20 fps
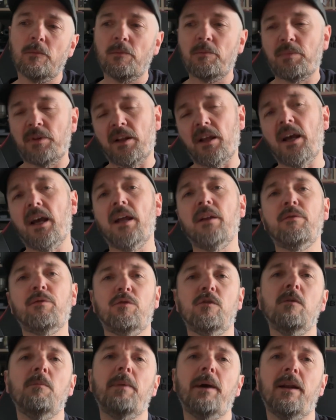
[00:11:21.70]
plan
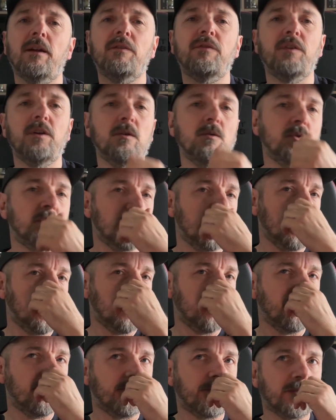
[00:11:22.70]
for a better future
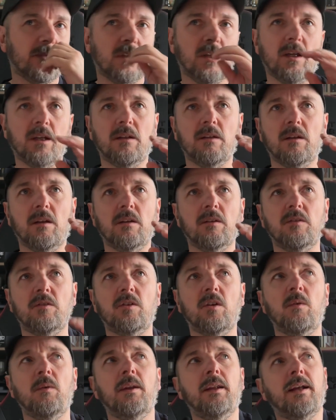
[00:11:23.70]
and
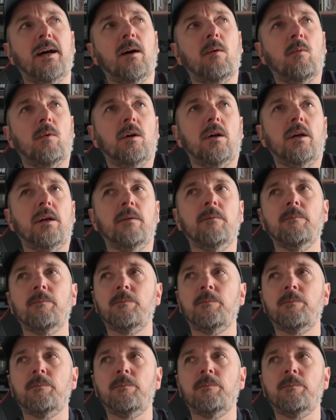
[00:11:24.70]
do it that way.